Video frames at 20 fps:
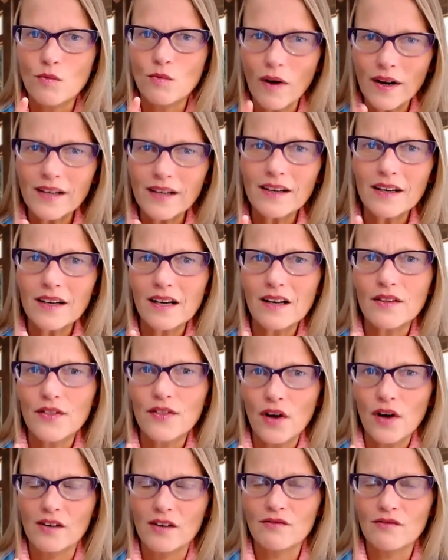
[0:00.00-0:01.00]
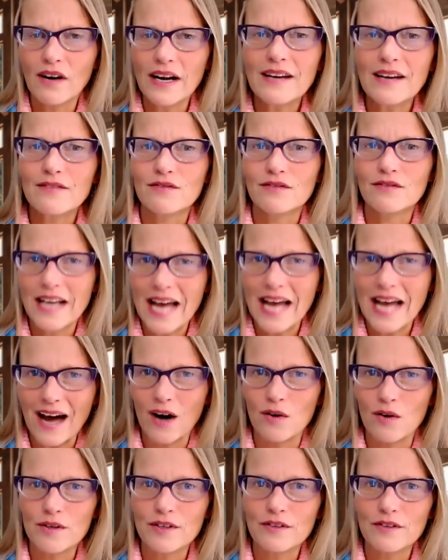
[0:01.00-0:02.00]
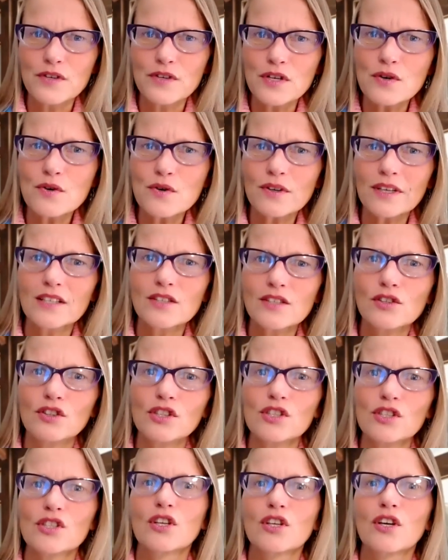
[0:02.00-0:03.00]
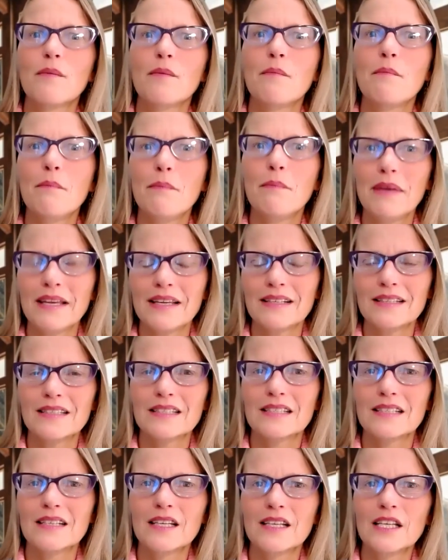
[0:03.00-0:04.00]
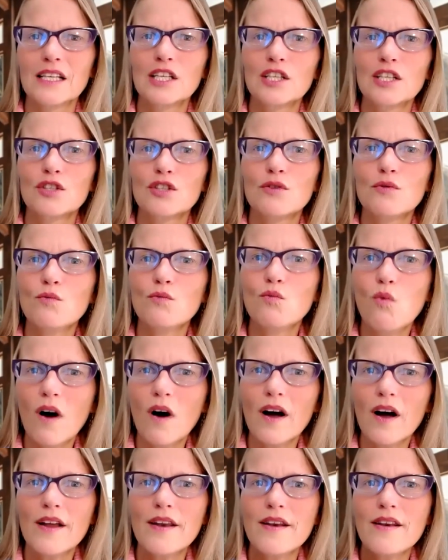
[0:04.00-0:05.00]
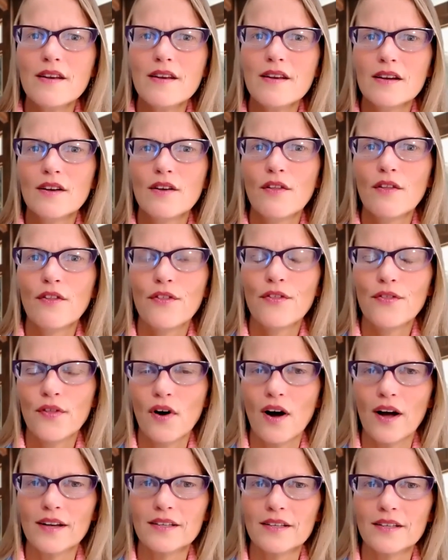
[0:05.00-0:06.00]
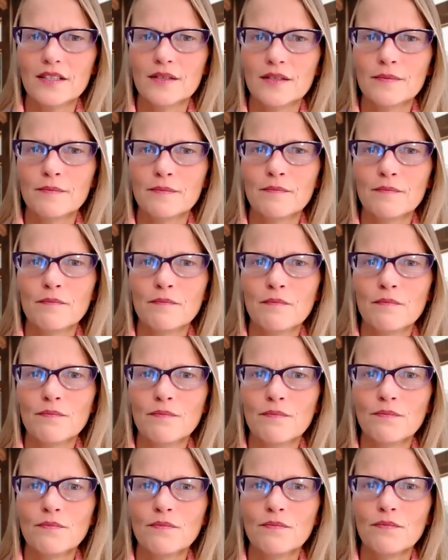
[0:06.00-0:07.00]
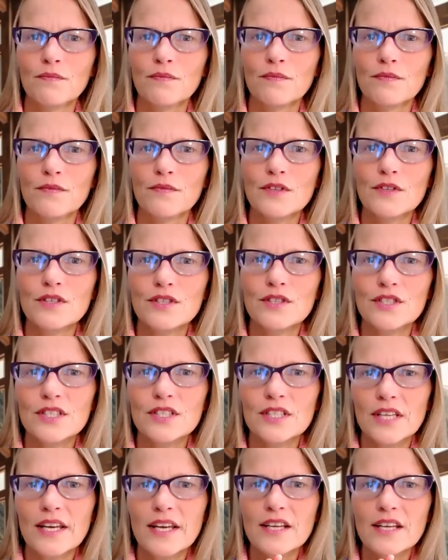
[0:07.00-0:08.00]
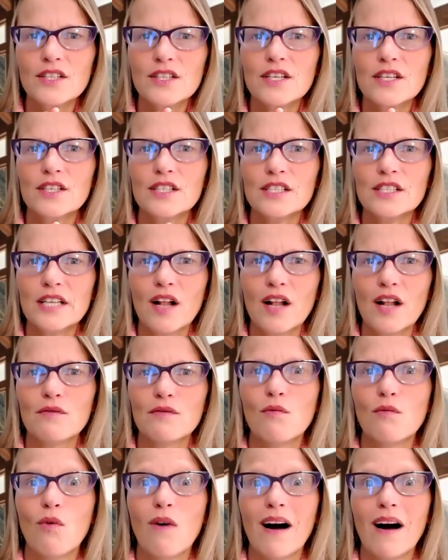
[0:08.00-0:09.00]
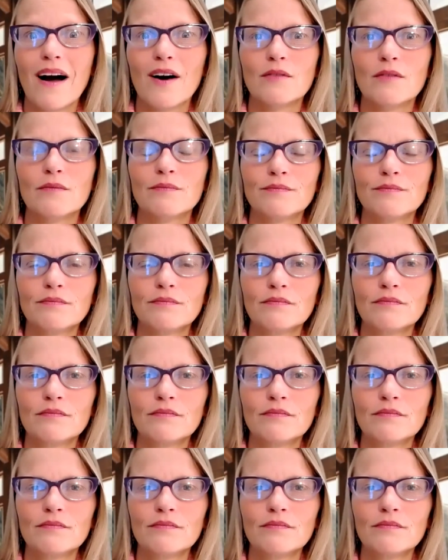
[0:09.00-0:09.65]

right now, if you can just commit to one thought to say to yourself, wow,